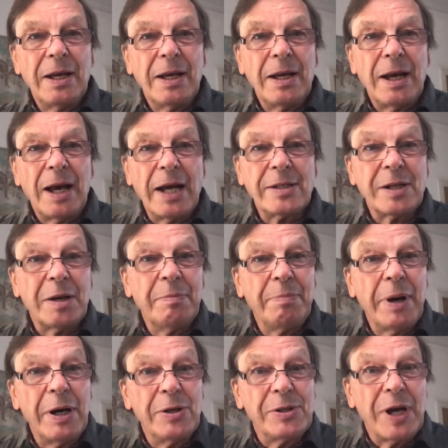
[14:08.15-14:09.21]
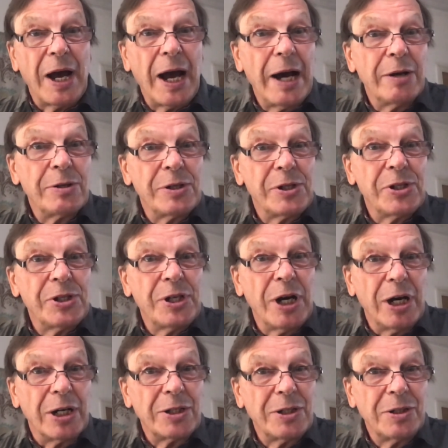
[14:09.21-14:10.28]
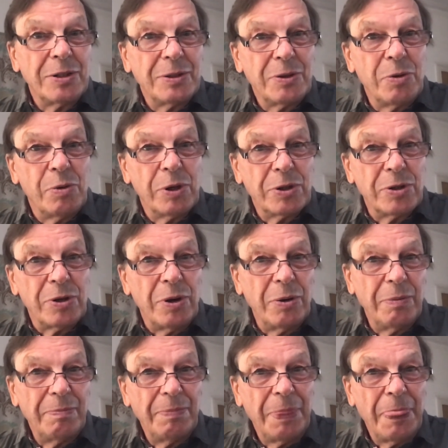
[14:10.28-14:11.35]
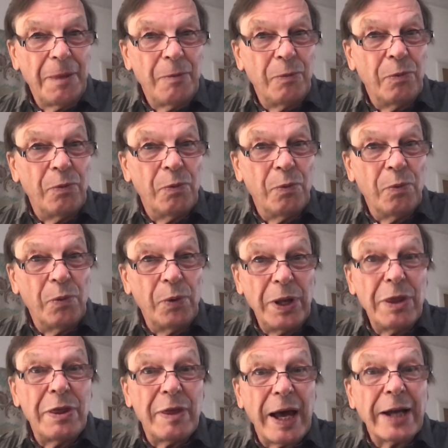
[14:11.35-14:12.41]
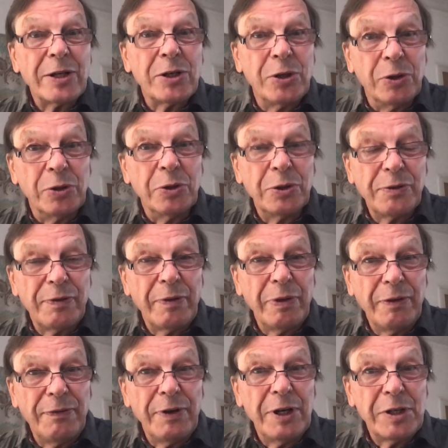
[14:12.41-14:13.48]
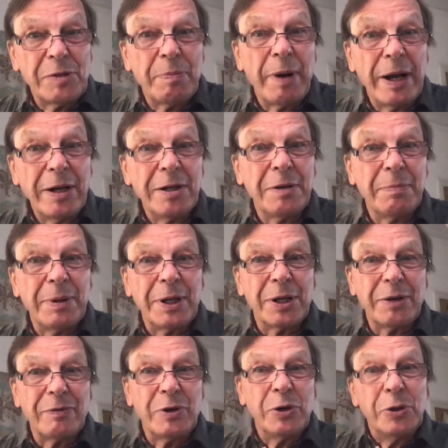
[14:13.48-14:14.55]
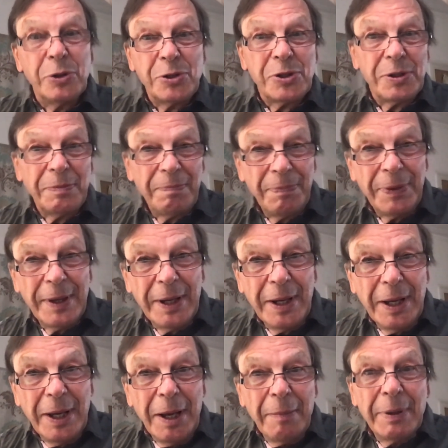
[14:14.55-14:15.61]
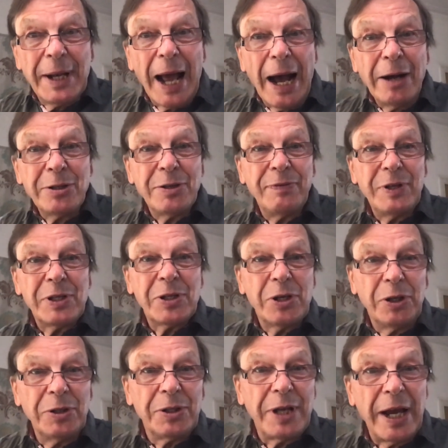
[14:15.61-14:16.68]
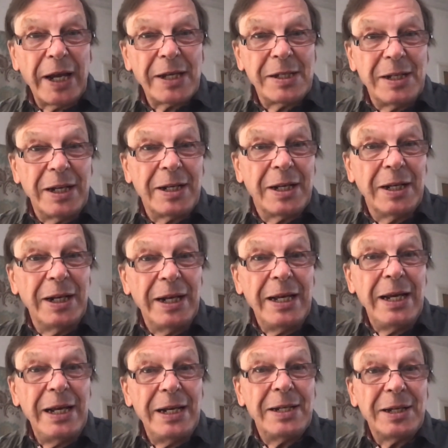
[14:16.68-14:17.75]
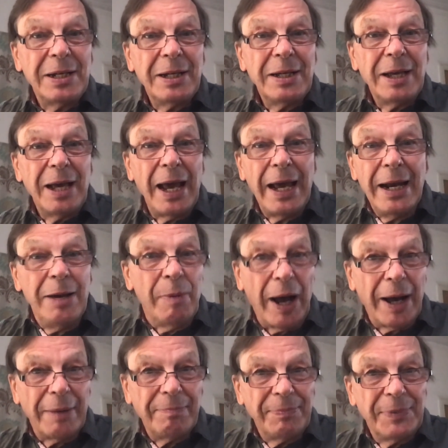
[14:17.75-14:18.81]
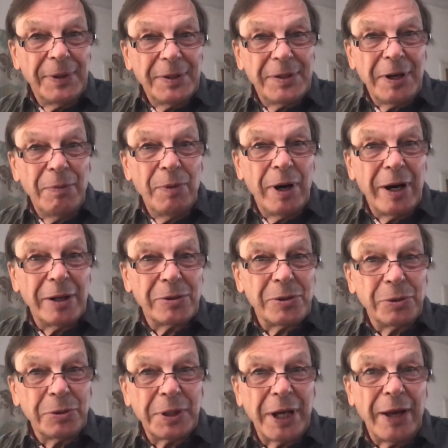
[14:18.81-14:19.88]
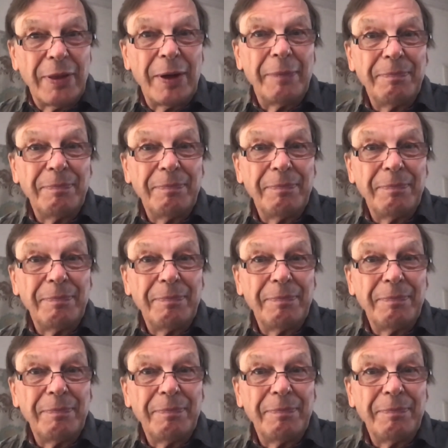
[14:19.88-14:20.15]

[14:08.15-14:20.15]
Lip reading: As a composer, how to start Quadro? With that chord from the first Brandenburg, of course, but out of its context it can lead anywhere, somewhere else altogether.